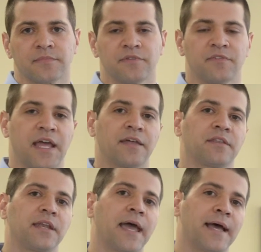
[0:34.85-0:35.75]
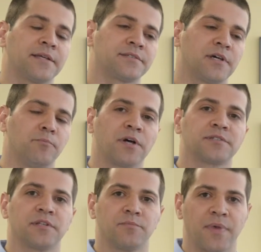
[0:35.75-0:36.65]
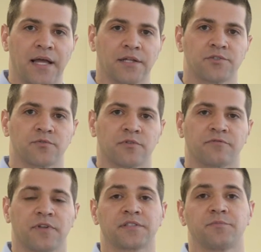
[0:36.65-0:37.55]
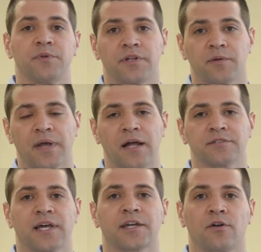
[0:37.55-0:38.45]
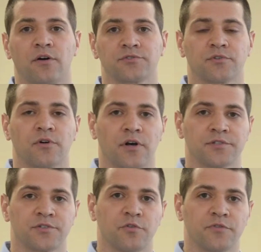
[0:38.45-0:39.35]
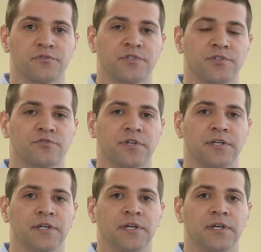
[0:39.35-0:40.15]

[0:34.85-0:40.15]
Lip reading: If an athlete has a muscle imbalance or a flexibility imbalance, that can also cause an overuse injury.